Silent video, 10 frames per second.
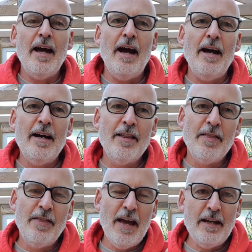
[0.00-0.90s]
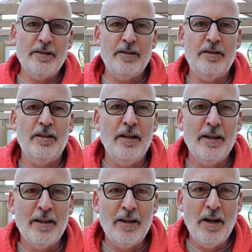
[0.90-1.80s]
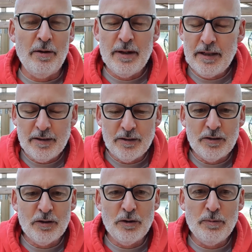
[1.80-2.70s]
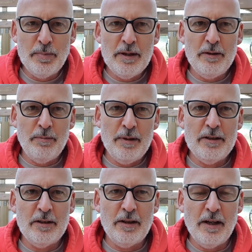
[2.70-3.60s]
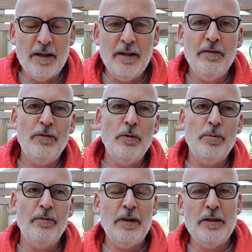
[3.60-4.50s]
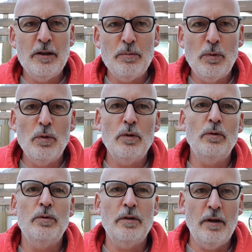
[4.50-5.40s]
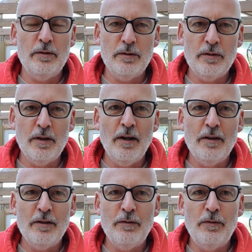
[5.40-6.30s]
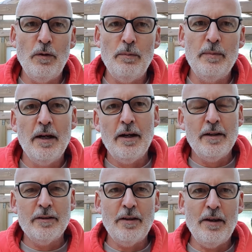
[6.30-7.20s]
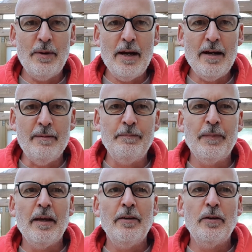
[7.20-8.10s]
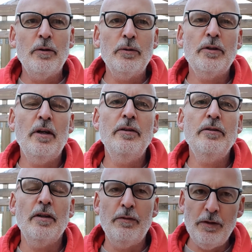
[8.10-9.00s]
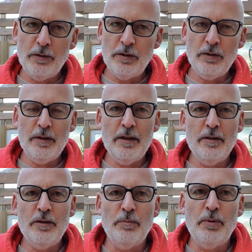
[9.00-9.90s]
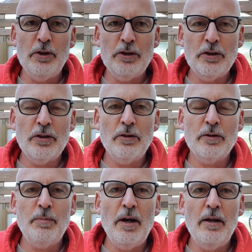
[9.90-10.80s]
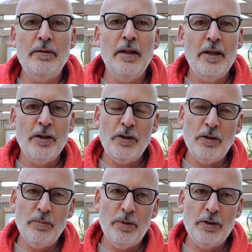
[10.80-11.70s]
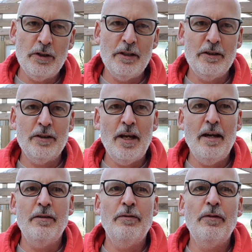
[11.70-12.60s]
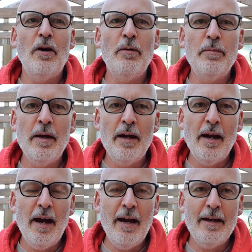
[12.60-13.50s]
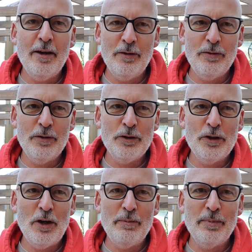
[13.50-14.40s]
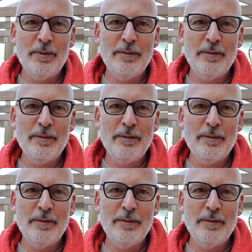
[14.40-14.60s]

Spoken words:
That's going to be the best thing for preventing more gallstones to form. So there we are. The gallstones, if you do need to purchase ox bile, you can purchase that from a health food shop.